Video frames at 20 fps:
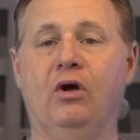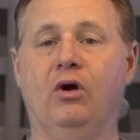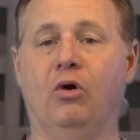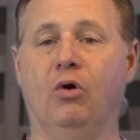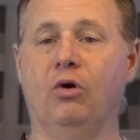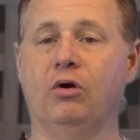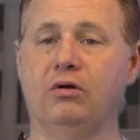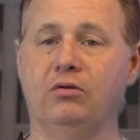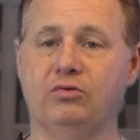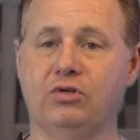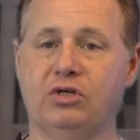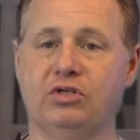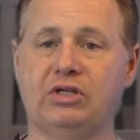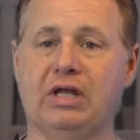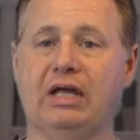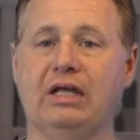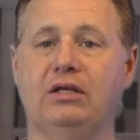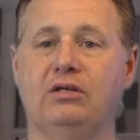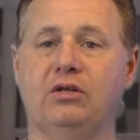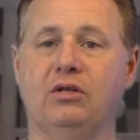or it'll just
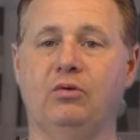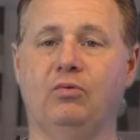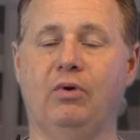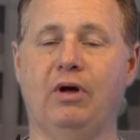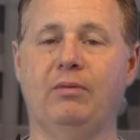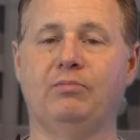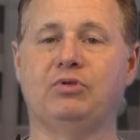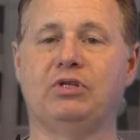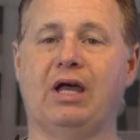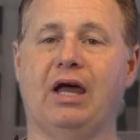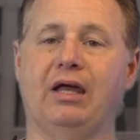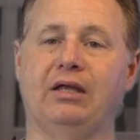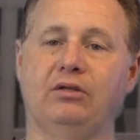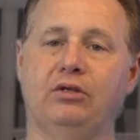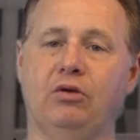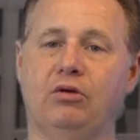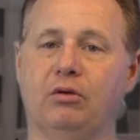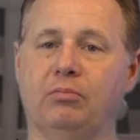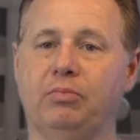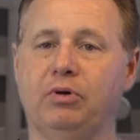take you to the website and
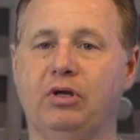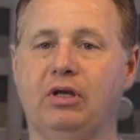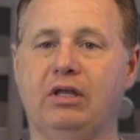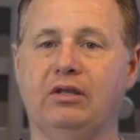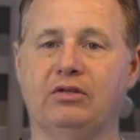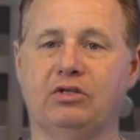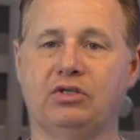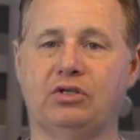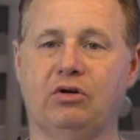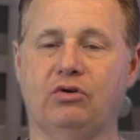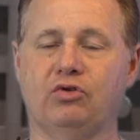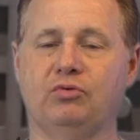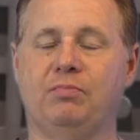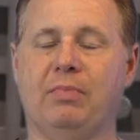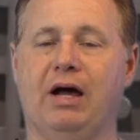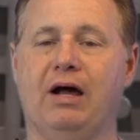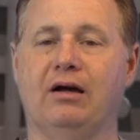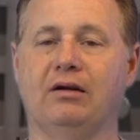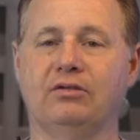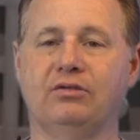you can put in the search
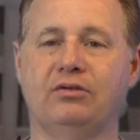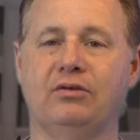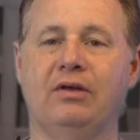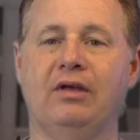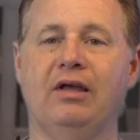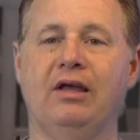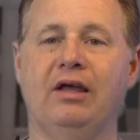box